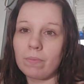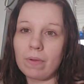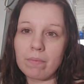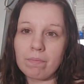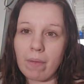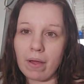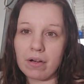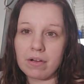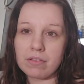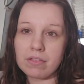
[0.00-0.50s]

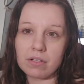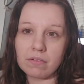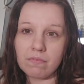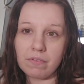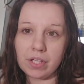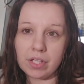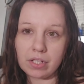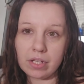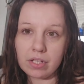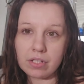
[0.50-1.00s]
bit better than
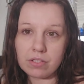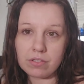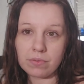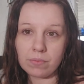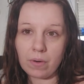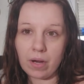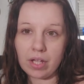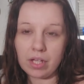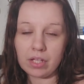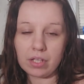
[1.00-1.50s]
Venus,
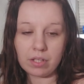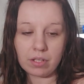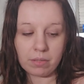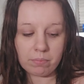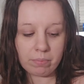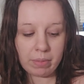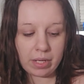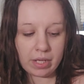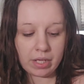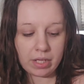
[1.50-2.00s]
right?
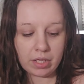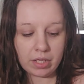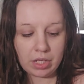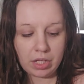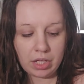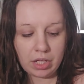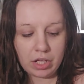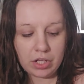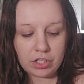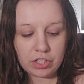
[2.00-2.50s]
But
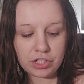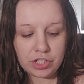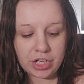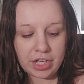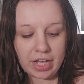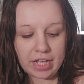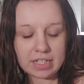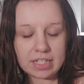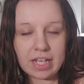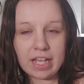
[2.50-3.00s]
she
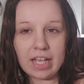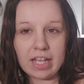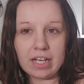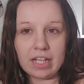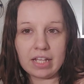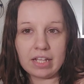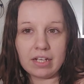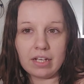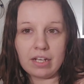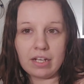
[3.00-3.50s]
gets
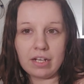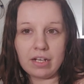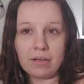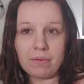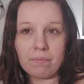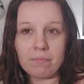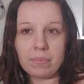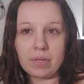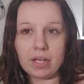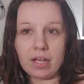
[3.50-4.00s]
hidden
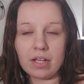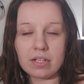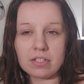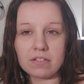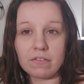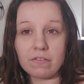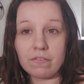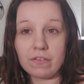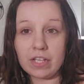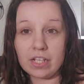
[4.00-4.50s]

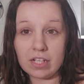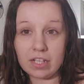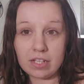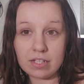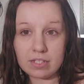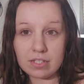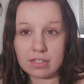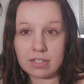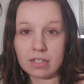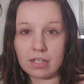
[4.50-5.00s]
because
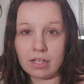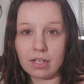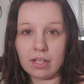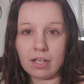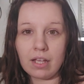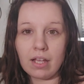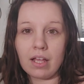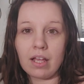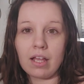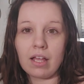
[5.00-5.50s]
Venus
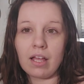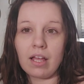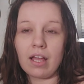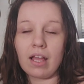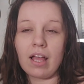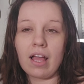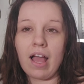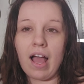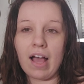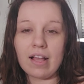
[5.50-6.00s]

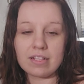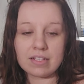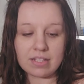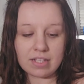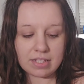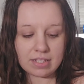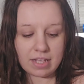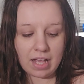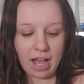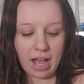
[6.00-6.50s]
has
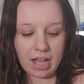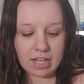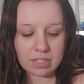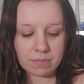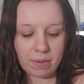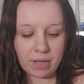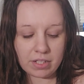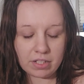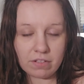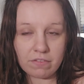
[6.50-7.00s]
this
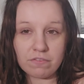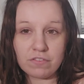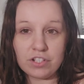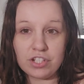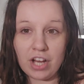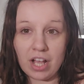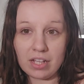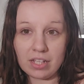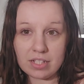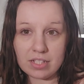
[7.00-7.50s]
aspect of
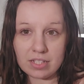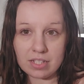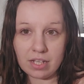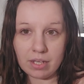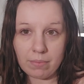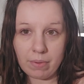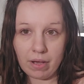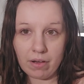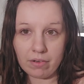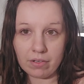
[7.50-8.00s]
jealousy
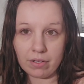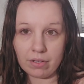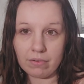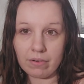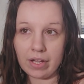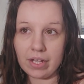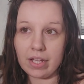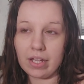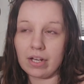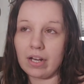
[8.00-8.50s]
about her,
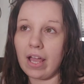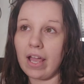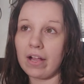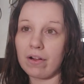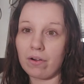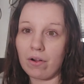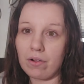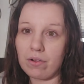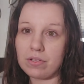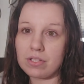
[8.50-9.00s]
right? And
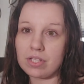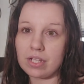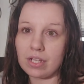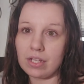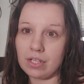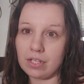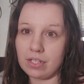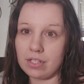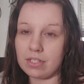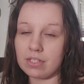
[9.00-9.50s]
Eros
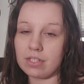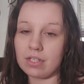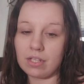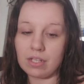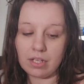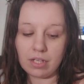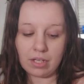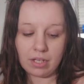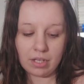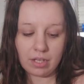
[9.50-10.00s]
is
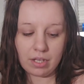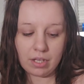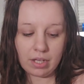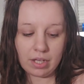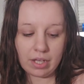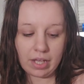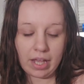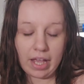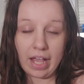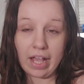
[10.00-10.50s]

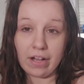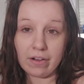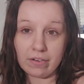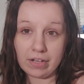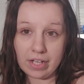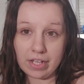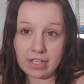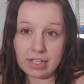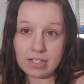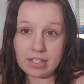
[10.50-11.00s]

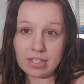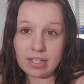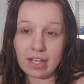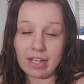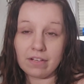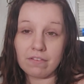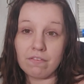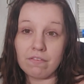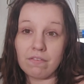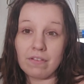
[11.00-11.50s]
Aries
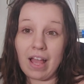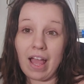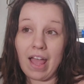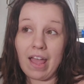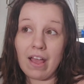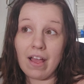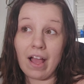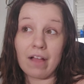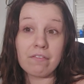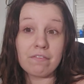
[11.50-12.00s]
and
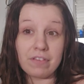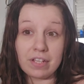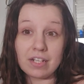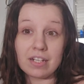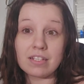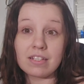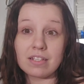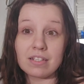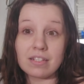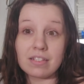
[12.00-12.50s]

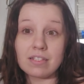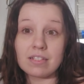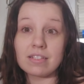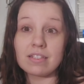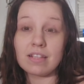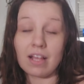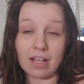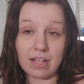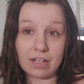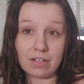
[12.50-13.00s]
Venus's
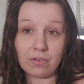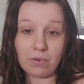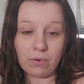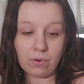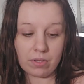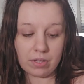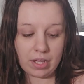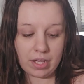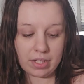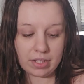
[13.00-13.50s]
son,
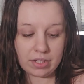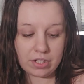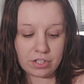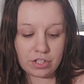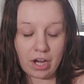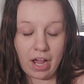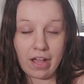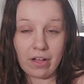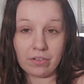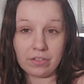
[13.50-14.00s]
or like the
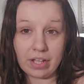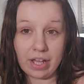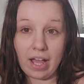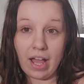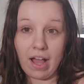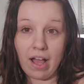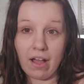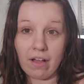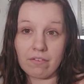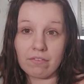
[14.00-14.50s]
child they
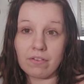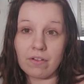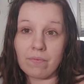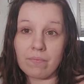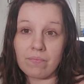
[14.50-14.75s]
have